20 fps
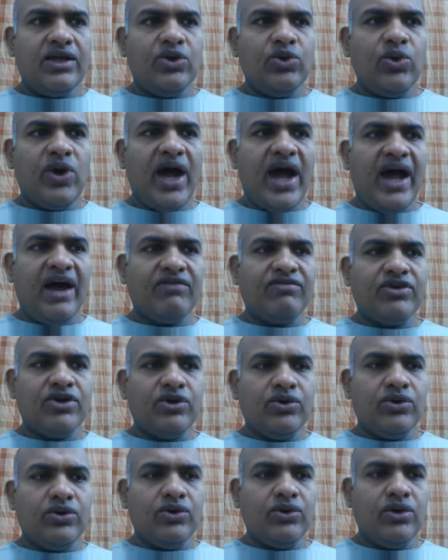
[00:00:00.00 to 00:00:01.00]
you have
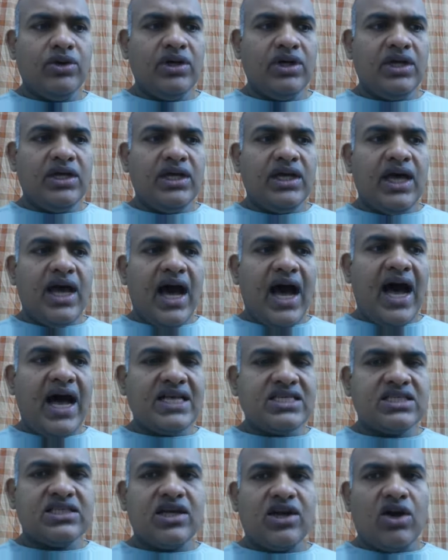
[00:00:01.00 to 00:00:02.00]
to
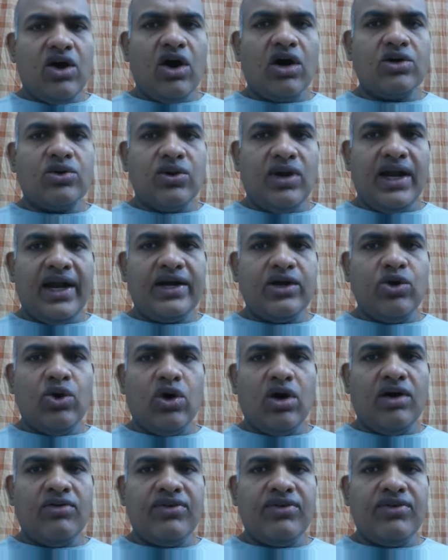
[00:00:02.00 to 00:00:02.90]
ask the dog to let go